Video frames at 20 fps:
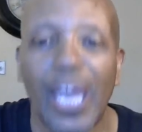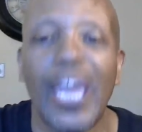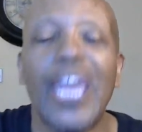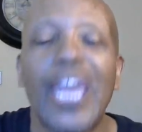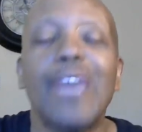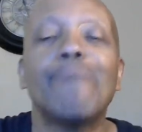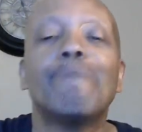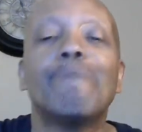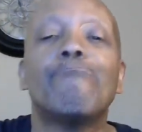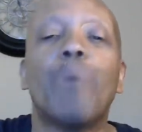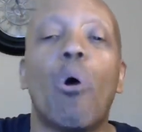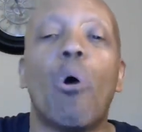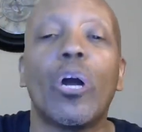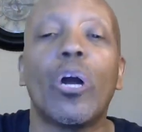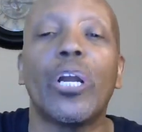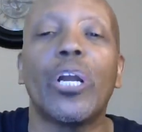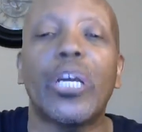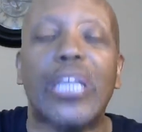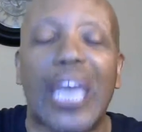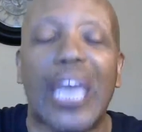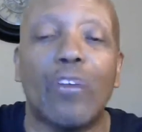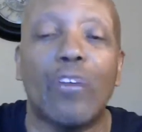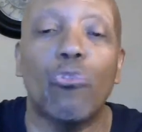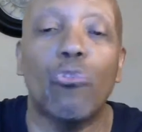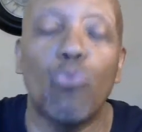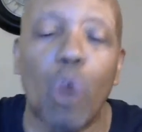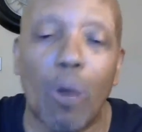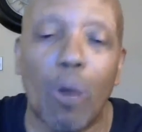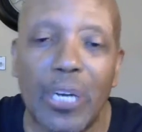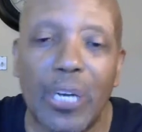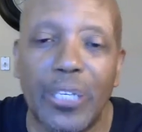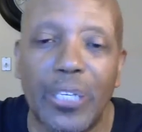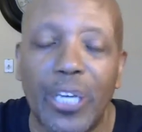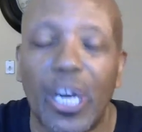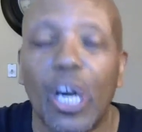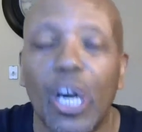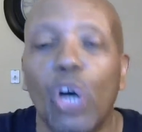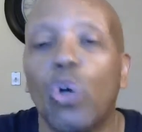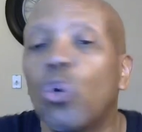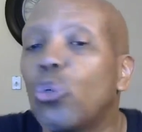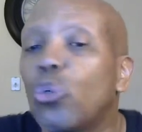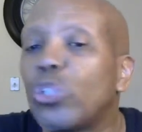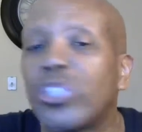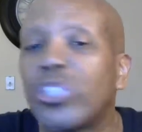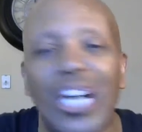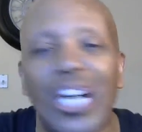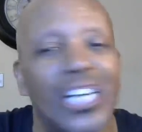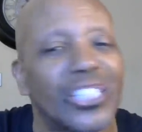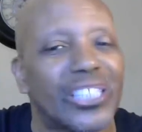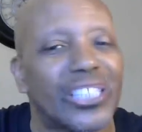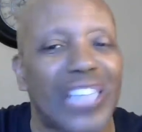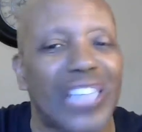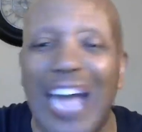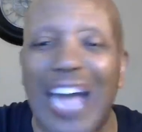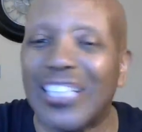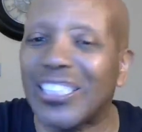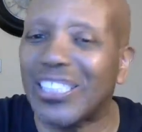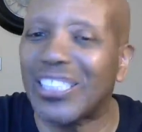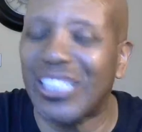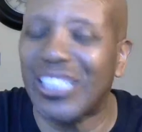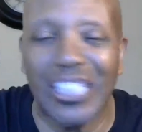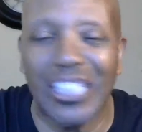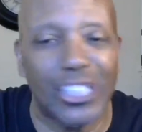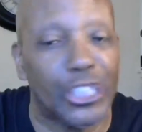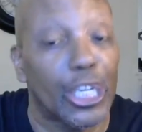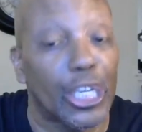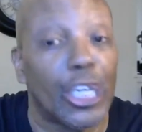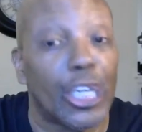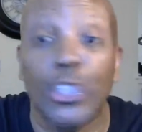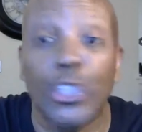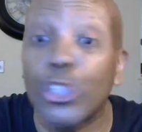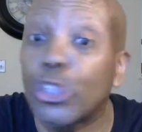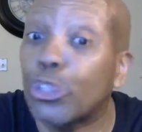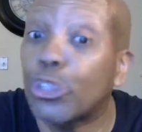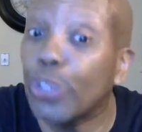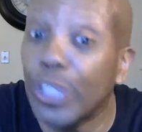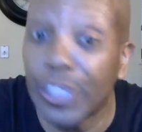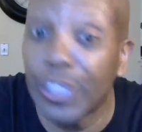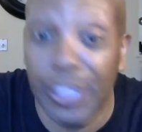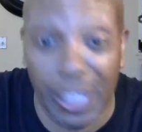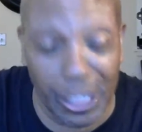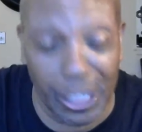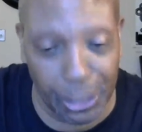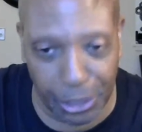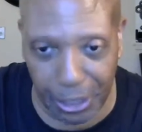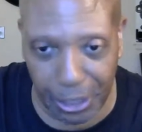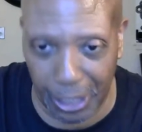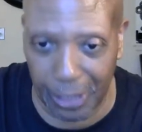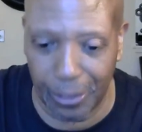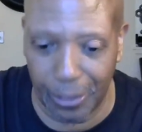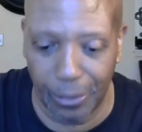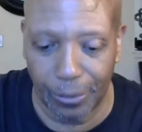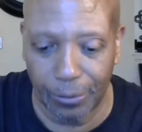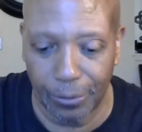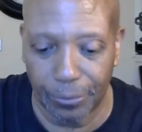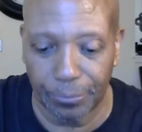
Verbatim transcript: a born again woman who does not teach tradition,